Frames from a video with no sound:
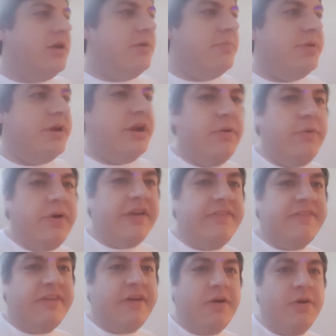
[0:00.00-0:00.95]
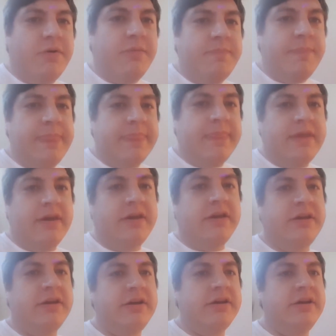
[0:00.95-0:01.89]
But anyway, so
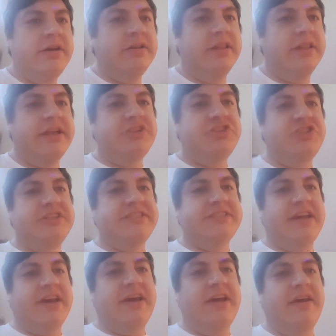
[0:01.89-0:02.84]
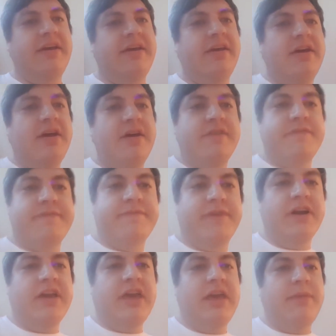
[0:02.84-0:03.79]
let's just say
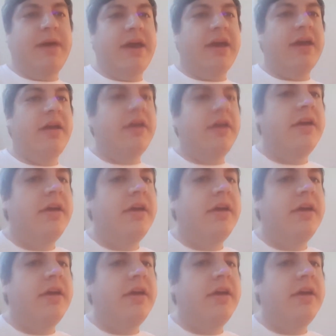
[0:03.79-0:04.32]
fuck eBay,